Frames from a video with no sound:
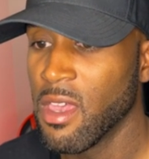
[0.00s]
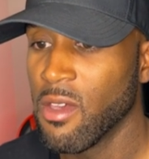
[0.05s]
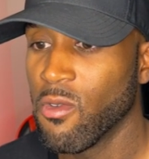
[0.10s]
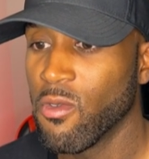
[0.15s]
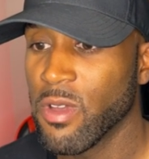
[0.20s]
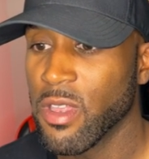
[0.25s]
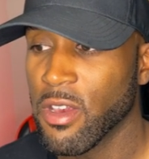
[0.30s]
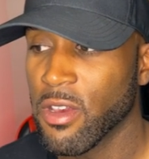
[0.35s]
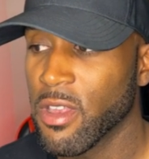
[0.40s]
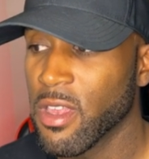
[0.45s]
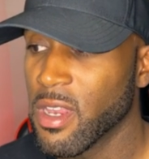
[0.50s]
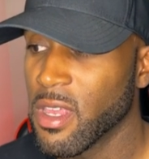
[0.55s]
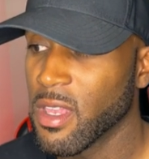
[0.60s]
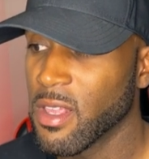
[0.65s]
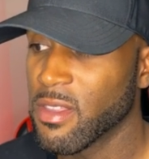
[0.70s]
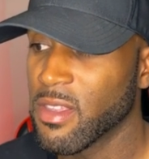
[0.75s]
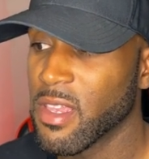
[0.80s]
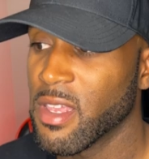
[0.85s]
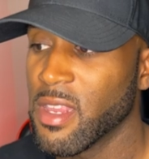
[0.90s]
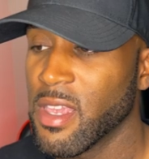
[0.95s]
We are getting
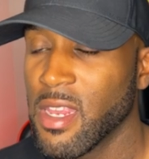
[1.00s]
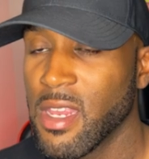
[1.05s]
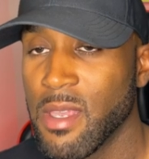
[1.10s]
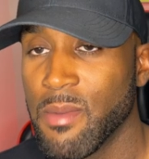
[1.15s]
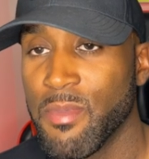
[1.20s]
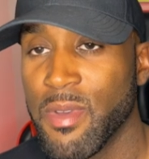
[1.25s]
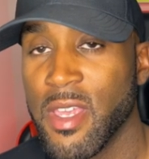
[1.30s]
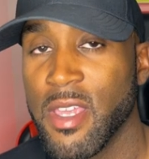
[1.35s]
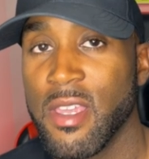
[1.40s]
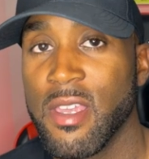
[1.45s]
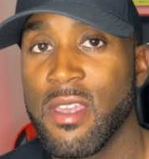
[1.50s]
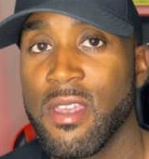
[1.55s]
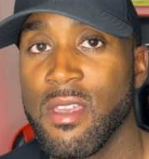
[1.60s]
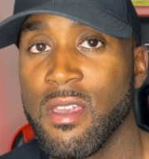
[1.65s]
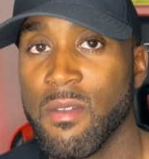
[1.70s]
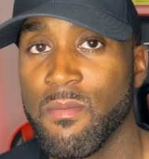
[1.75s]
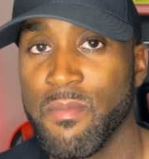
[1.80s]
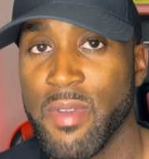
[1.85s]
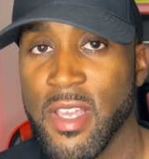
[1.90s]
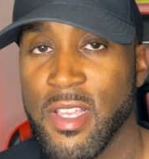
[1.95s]

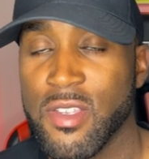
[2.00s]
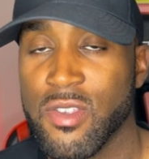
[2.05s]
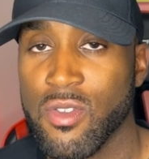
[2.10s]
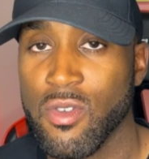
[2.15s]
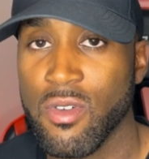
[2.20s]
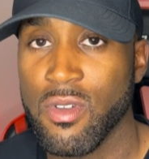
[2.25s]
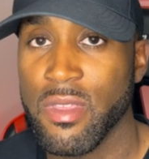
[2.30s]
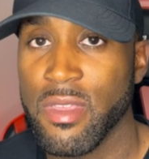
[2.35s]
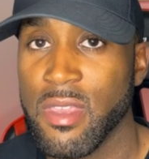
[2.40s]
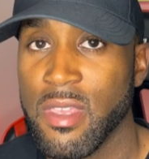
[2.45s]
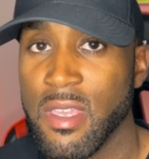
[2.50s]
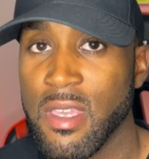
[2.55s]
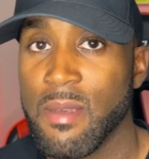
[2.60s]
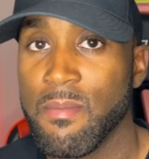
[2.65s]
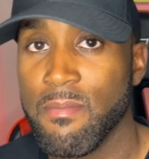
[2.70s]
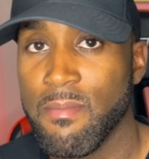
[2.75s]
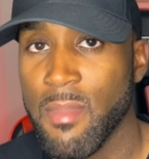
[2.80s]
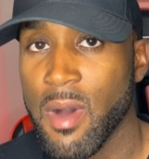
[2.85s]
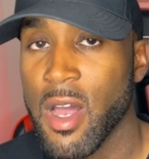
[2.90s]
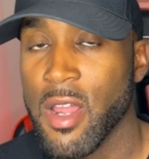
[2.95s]
1080p based on the
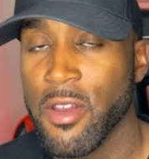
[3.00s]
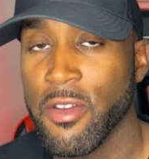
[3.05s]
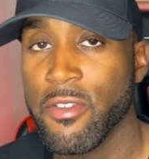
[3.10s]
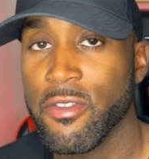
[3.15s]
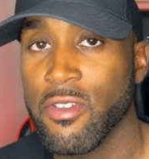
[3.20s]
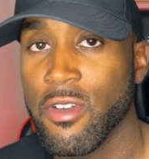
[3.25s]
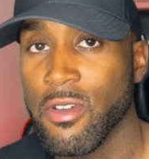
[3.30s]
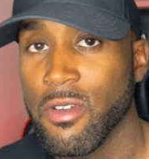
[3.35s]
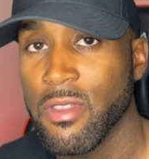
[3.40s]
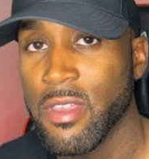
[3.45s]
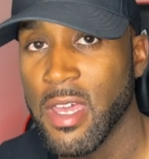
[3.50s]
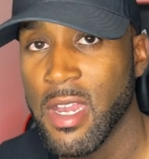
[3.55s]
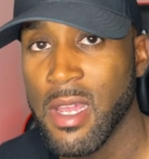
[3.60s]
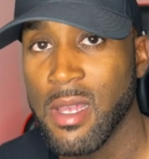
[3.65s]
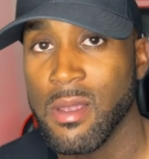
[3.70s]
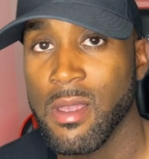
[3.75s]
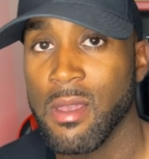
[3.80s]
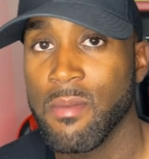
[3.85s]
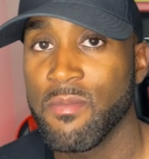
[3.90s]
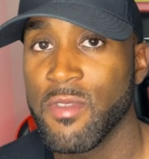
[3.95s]
monitor that I
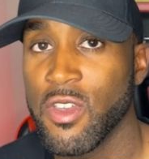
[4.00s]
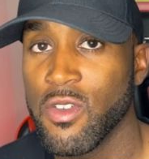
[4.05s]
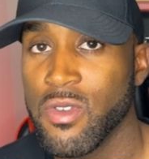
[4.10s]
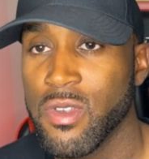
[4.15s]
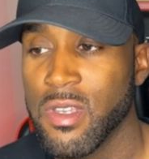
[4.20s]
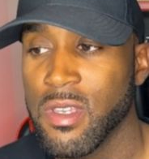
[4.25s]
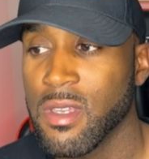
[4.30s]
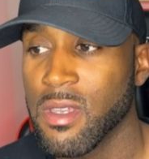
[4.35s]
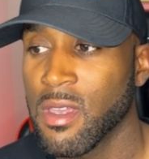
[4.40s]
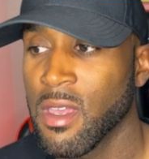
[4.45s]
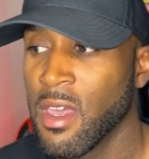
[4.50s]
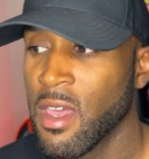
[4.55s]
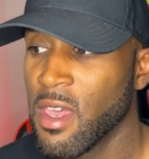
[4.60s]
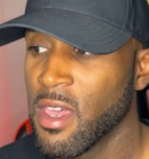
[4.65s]
am using.